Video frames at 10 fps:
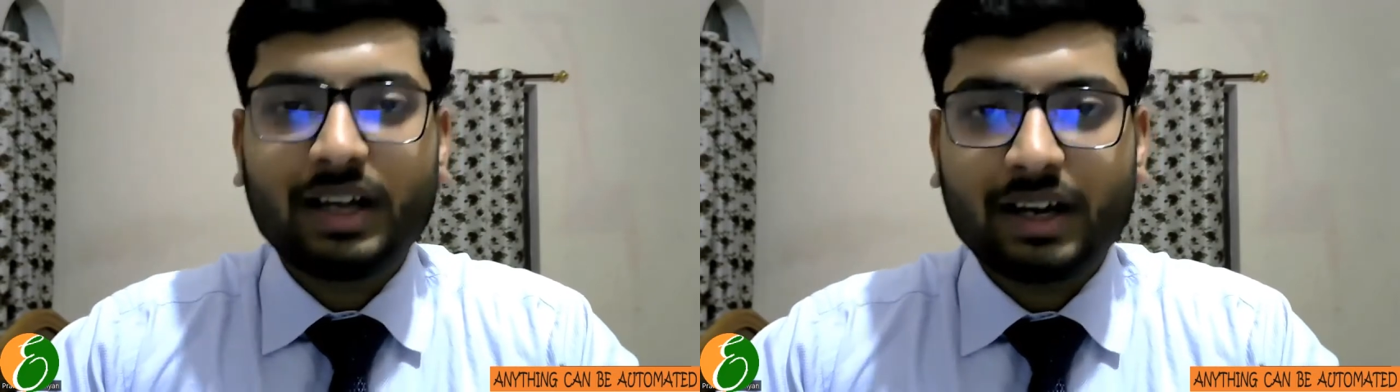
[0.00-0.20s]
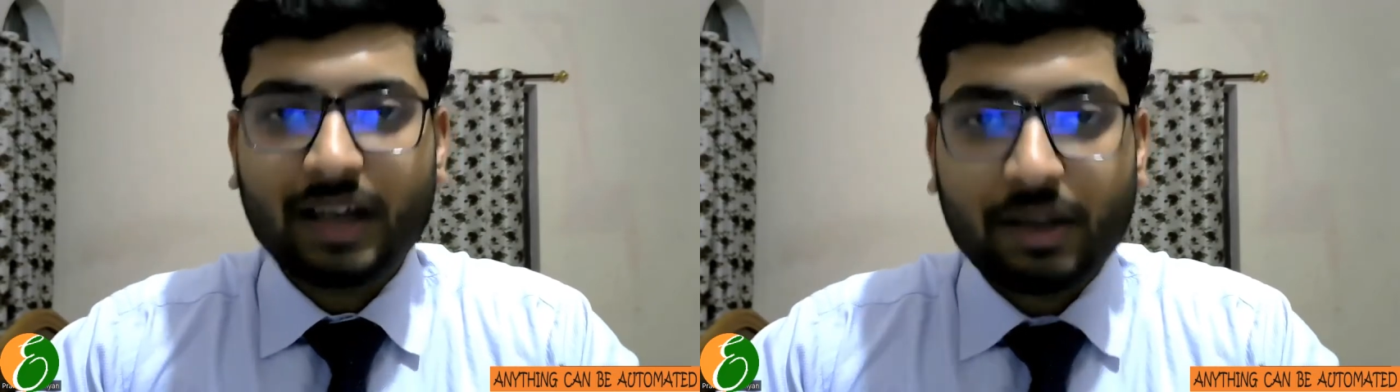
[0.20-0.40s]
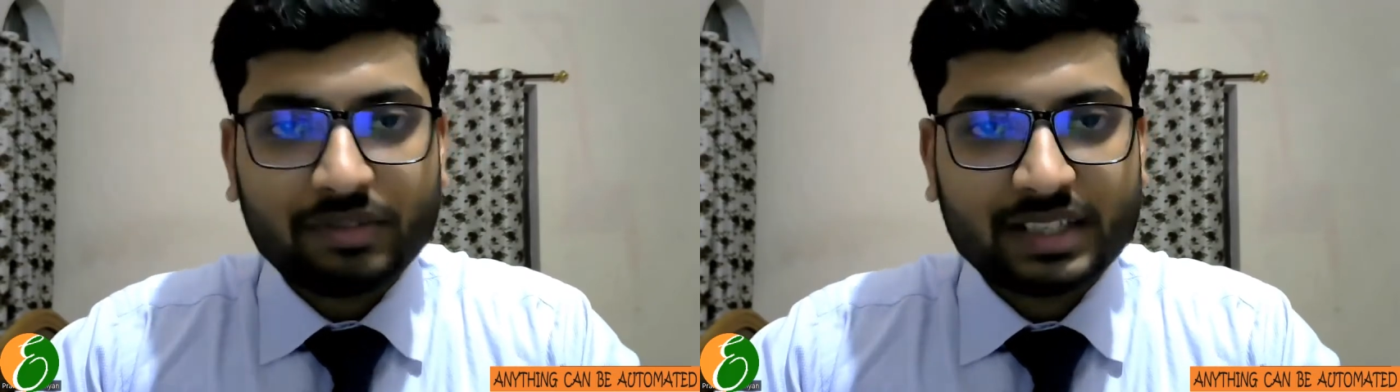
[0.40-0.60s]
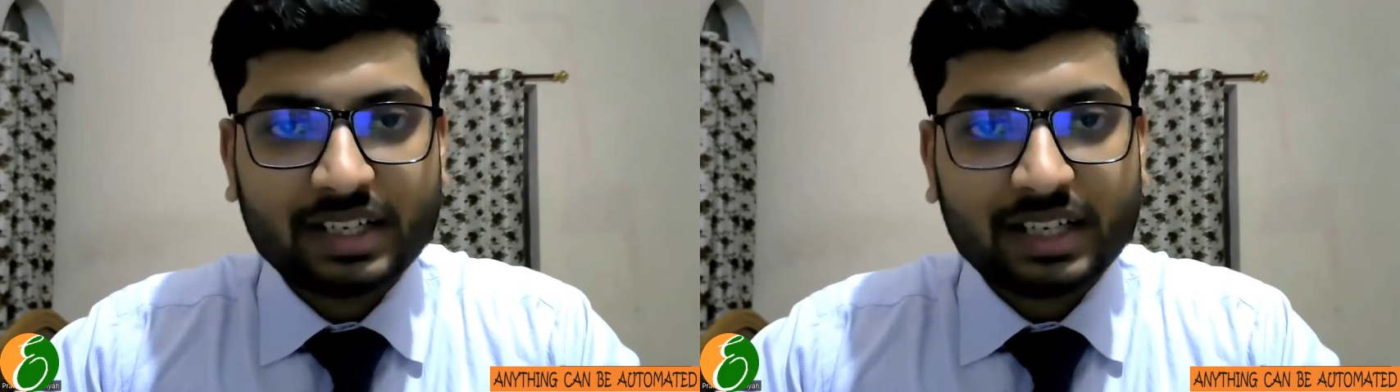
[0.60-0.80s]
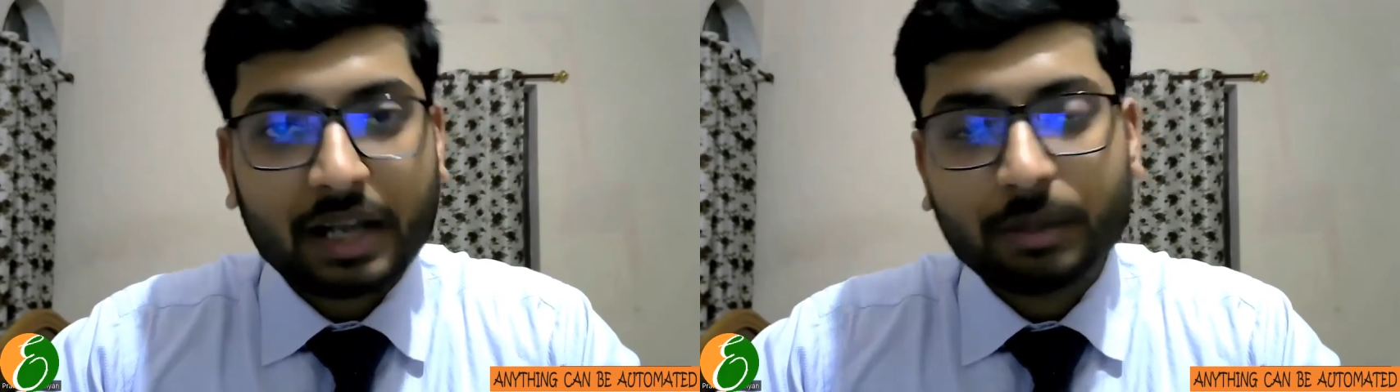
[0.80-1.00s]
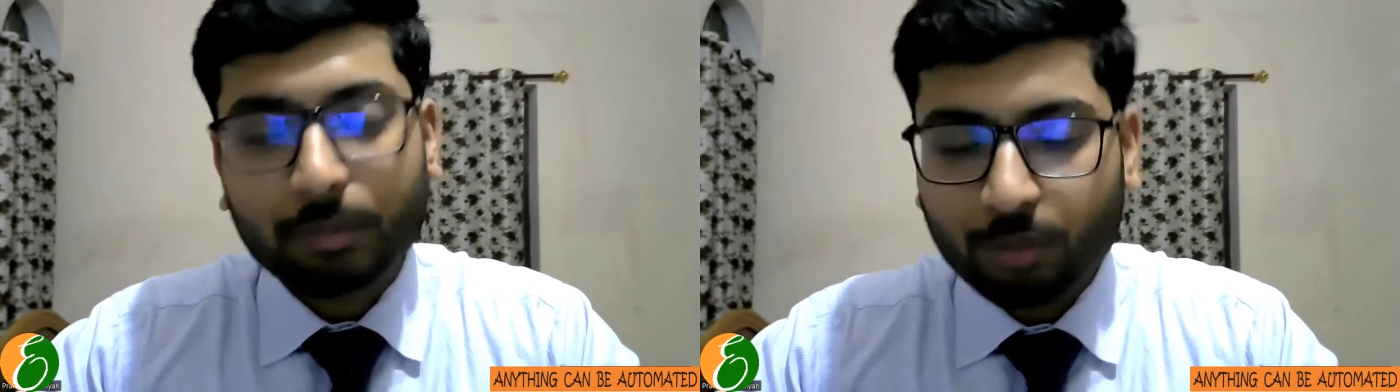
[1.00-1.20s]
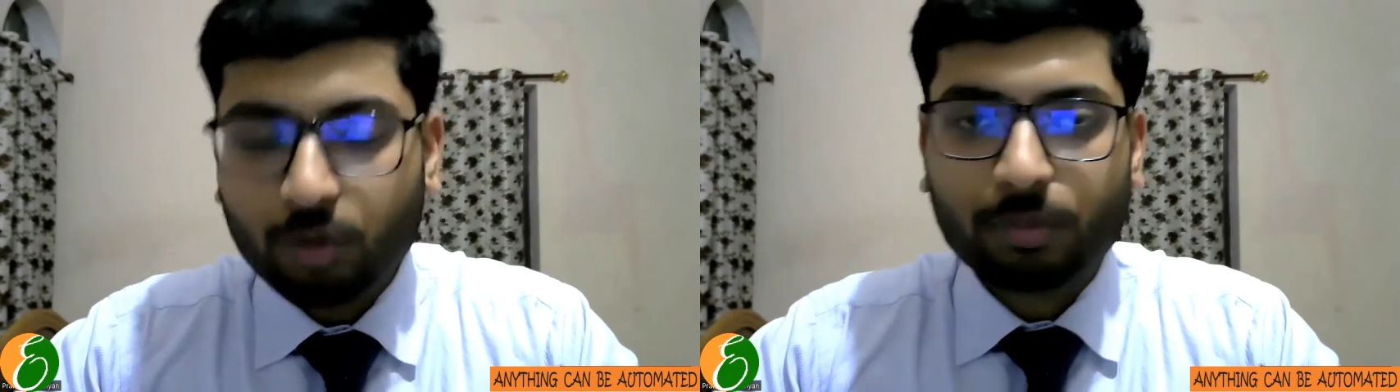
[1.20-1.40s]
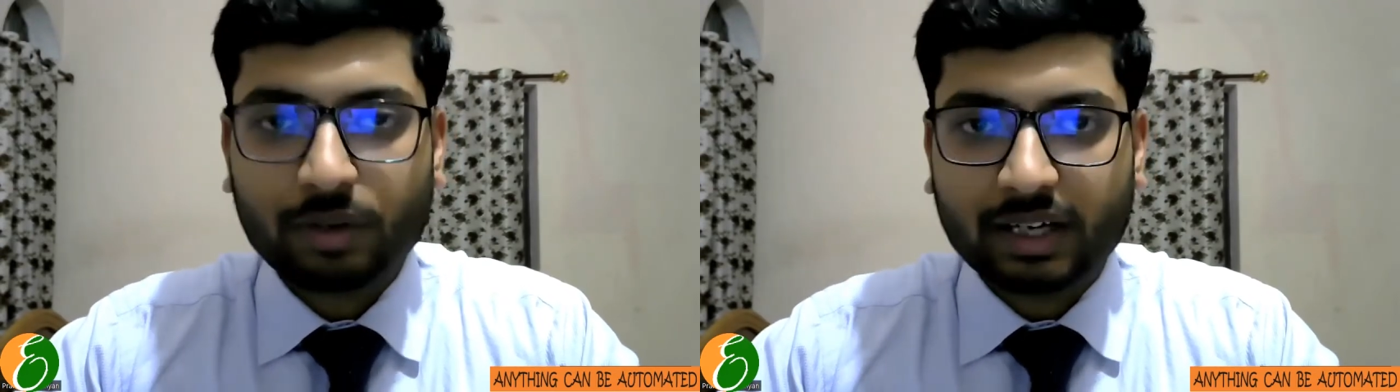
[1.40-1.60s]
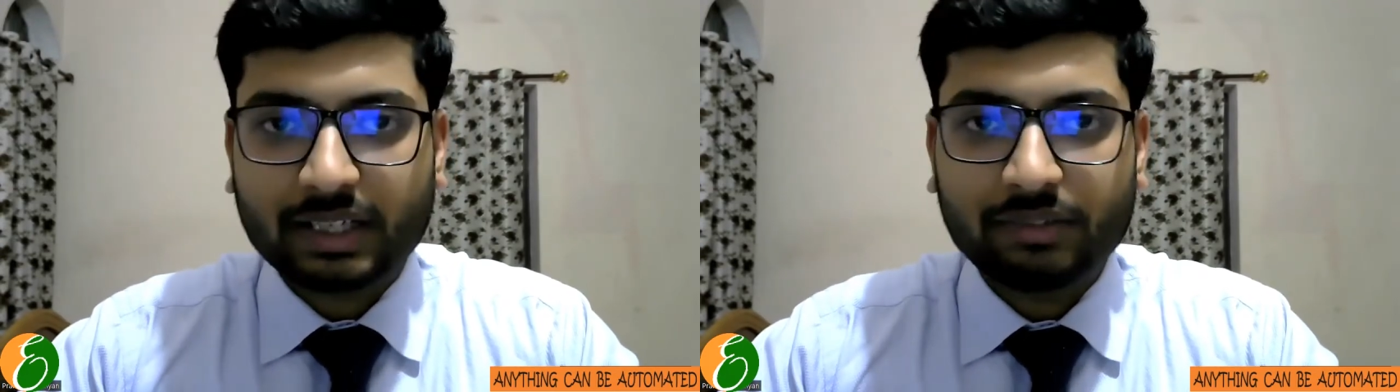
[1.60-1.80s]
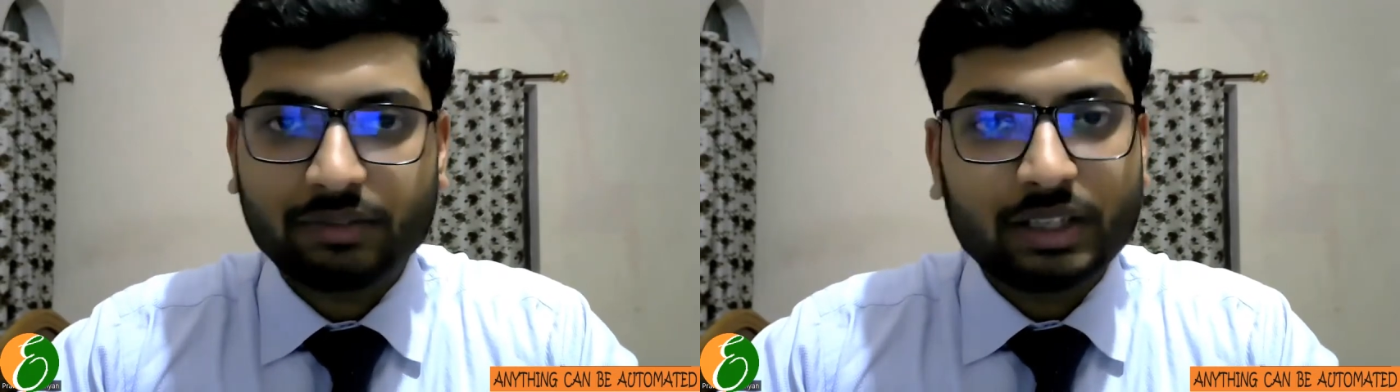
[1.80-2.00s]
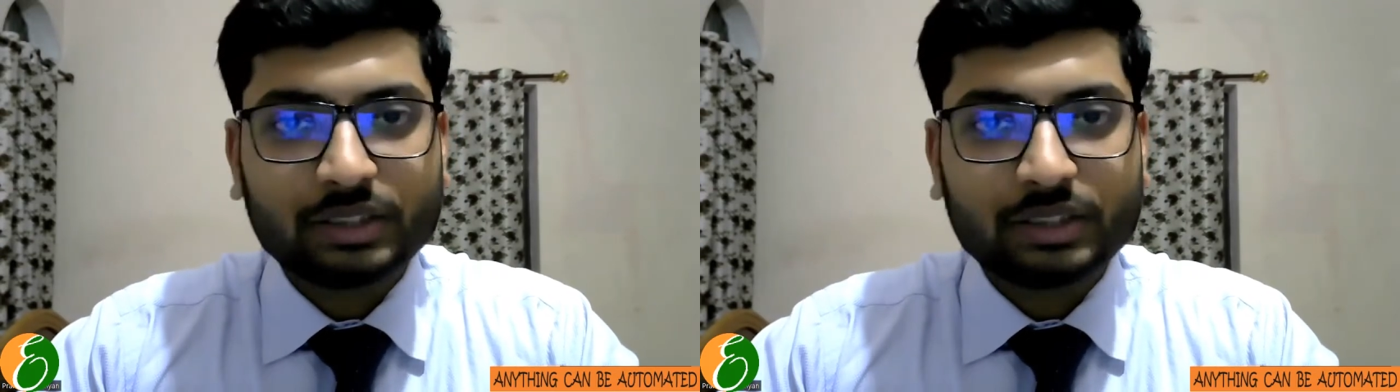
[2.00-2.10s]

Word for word: uh, efficient and uh, more productive.